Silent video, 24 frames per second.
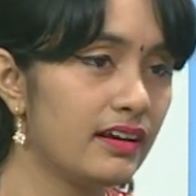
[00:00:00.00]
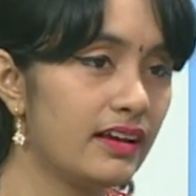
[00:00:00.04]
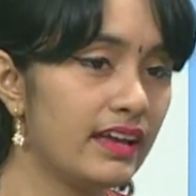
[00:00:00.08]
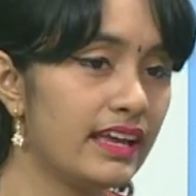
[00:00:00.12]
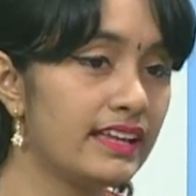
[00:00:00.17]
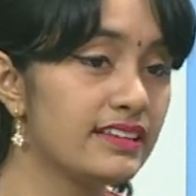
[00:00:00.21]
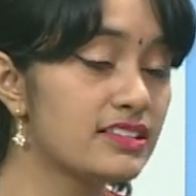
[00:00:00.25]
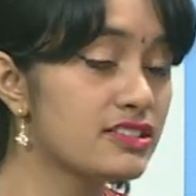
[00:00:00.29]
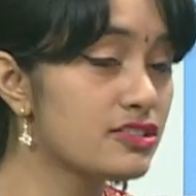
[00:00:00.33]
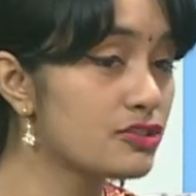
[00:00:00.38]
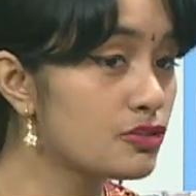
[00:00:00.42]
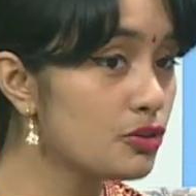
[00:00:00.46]

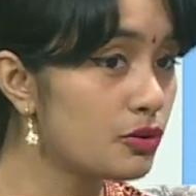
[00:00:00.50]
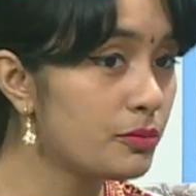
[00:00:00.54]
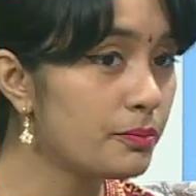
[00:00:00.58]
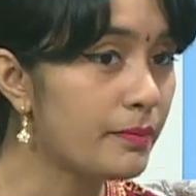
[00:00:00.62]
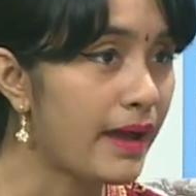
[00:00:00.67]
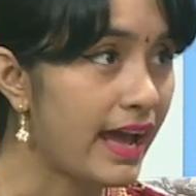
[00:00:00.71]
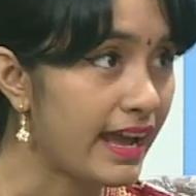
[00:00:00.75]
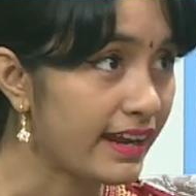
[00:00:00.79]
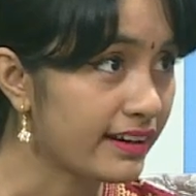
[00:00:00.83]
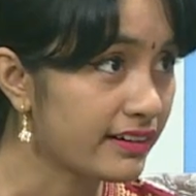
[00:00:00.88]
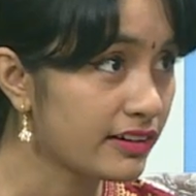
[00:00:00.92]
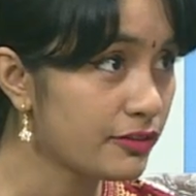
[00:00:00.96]
it's so
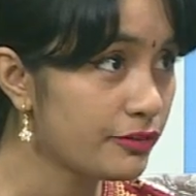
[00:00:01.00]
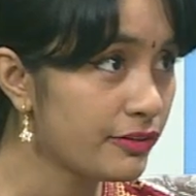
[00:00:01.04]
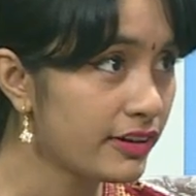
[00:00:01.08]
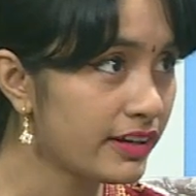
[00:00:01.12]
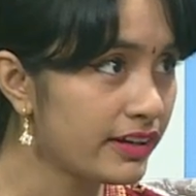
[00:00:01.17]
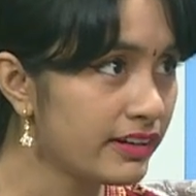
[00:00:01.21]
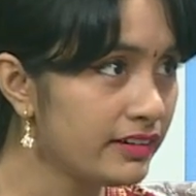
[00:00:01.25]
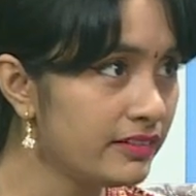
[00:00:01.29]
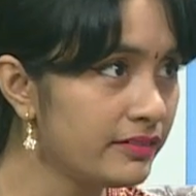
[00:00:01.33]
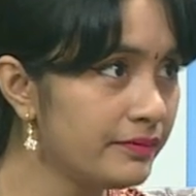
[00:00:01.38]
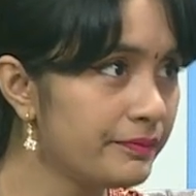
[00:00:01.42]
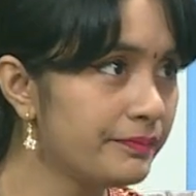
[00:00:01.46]

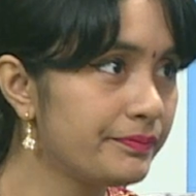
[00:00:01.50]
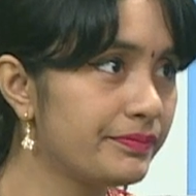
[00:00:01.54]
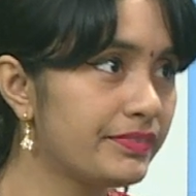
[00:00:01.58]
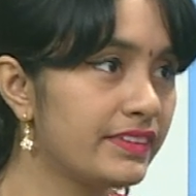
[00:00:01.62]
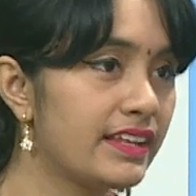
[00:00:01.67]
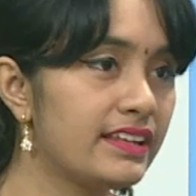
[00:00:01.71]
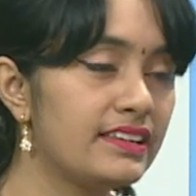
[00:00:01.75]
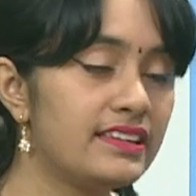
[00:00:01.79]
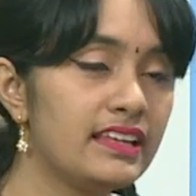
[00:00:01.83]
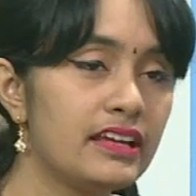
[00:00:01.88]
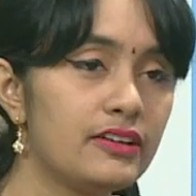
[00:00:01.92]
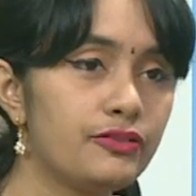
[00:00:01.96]
magnified
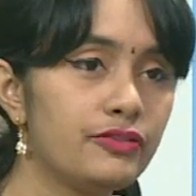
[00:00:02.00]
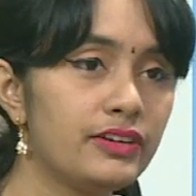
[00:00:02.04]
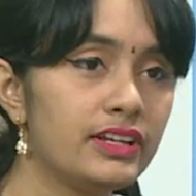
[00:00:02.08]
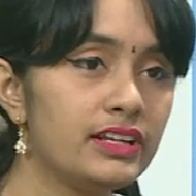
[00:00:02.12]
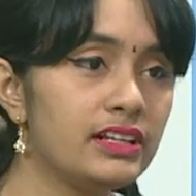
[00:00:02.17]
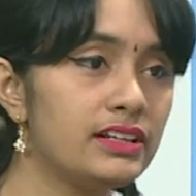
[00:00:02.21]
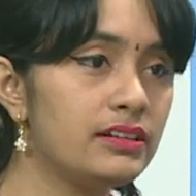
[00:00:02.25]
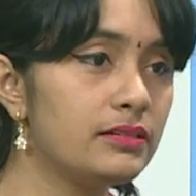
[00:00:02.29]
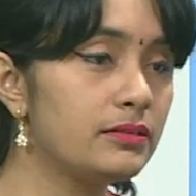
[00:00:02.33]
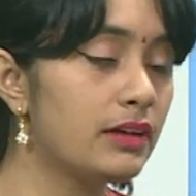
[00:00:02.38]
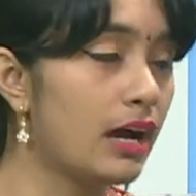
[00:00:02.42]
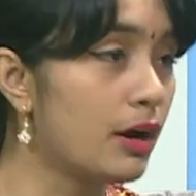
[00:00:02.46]
that they
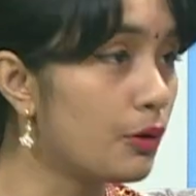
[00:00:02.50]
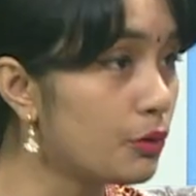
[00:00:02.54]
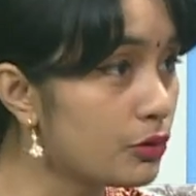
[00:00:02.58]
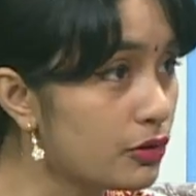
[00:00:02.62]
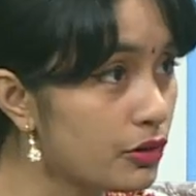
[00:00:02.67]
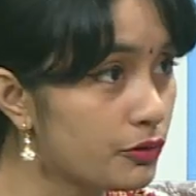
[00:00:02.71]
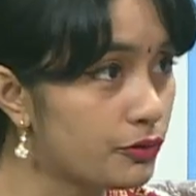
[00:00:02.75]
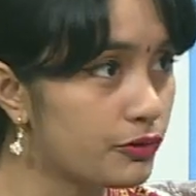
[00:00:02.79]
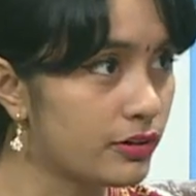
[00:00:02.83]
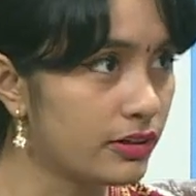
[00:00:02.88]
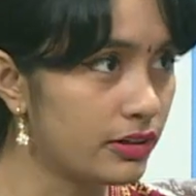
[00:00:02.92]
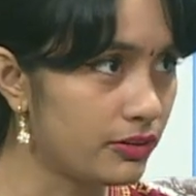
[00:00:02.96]
feel out
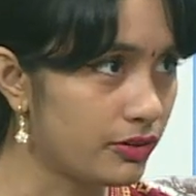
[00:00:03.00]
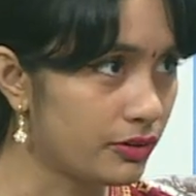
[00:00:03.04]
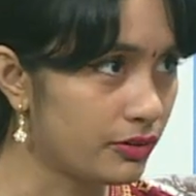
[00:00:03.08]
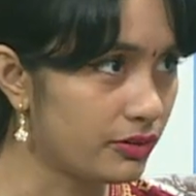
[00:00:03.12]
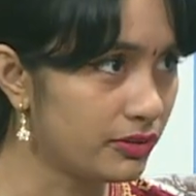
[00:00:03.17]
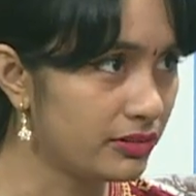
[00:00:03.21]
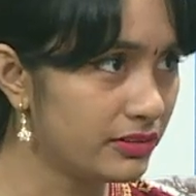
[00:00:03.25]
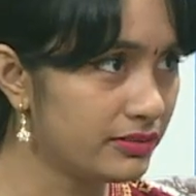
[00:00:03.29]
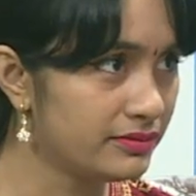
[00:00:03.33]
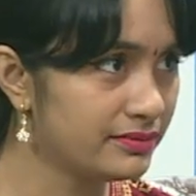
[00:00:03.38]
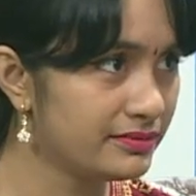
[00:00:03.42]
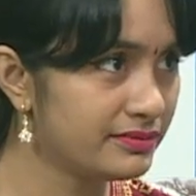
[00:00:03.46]
of
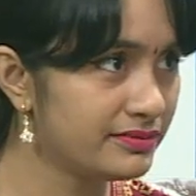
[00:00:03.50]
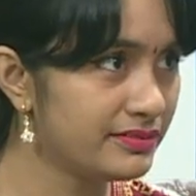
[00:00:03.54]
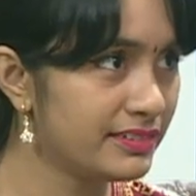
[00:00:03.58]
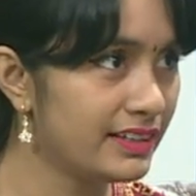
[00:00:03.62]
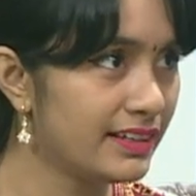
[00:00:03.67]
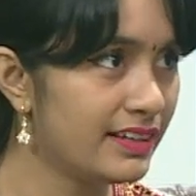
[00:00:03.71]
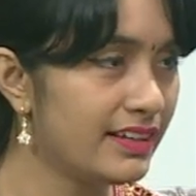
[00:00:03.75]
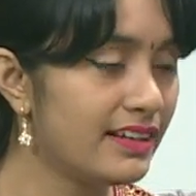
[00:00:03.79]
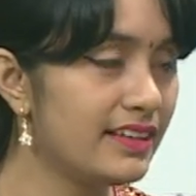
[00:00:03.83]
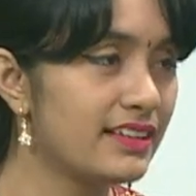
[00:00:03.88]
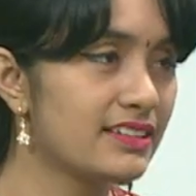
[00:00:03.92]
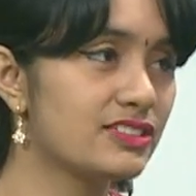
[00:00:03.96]
control.
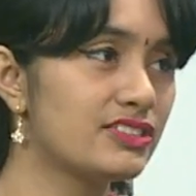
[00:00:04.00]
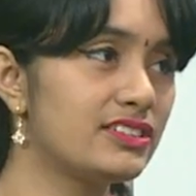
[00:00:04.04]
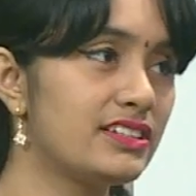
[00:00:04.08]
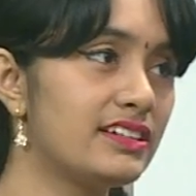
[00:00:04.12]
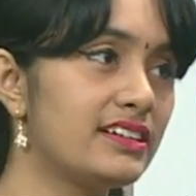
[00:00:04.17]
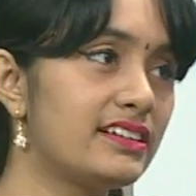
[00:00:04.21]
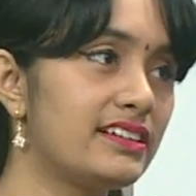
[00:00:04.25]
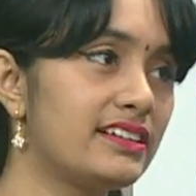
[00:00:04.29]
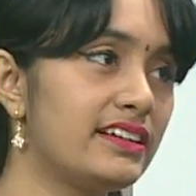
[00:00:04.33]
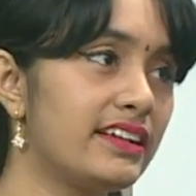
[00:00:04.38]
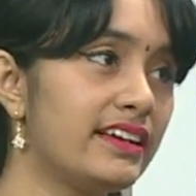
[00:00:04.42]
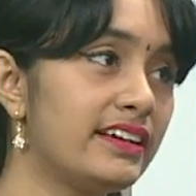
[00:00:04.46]
So
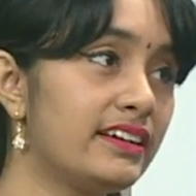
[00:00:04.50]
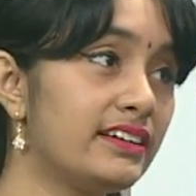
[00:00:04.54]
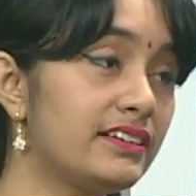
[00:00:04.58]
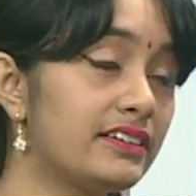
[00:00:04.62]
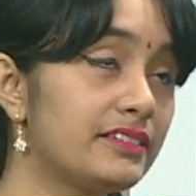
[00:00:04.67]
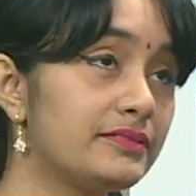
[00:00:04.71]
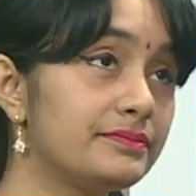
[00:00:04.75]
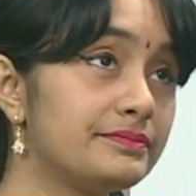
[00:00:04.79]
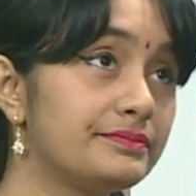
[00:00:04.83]
they're like